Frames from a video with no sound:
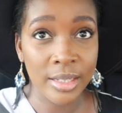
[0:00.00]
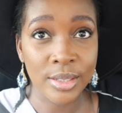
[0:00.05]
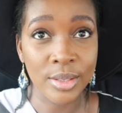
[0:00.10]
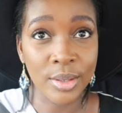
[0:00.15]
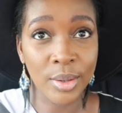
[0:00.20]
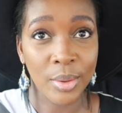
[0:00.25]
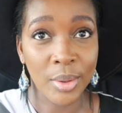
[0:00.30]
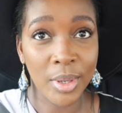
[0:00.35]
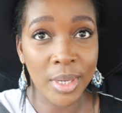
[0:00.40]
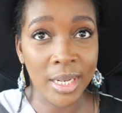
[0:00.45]

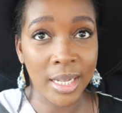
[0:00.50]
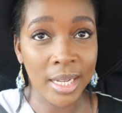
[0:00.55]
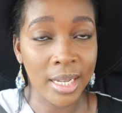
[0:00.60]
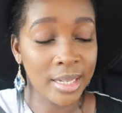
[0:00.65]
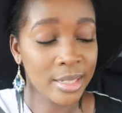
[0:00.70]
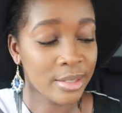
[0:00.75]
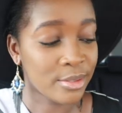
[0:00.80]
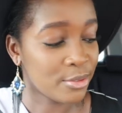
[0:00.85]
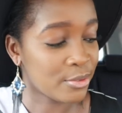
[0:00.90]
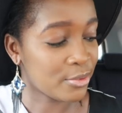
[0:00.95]
Little one
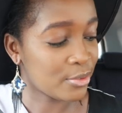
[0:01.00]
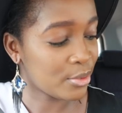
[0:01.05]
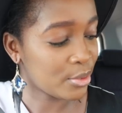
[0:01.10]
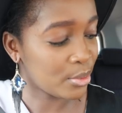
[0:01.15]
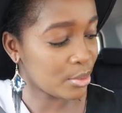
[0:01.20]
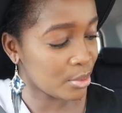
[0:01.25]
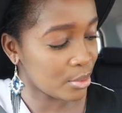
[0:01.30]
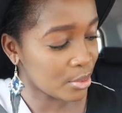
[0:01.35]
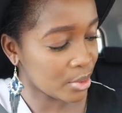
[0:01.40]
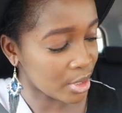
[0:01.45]
had
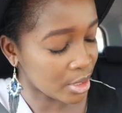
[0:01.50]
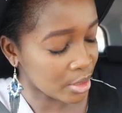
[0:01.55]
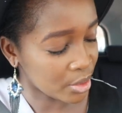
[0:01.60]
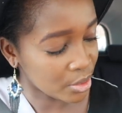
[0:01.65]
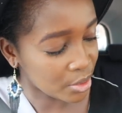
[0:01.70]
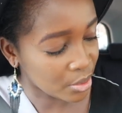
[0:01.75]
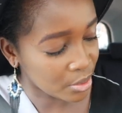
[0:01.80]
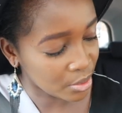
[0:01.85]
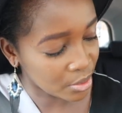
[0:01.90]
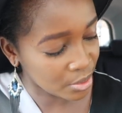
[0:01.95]
flu. Look
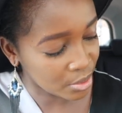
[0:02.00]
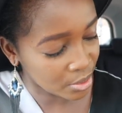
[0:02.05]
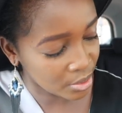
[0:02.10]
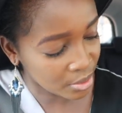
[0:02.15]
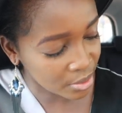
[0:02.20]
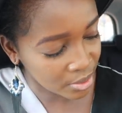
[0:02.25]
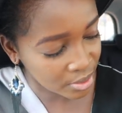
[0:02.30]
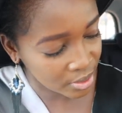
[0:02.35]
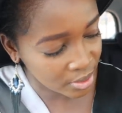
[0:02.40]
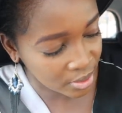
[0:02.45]
at your
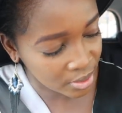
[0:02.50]
nose.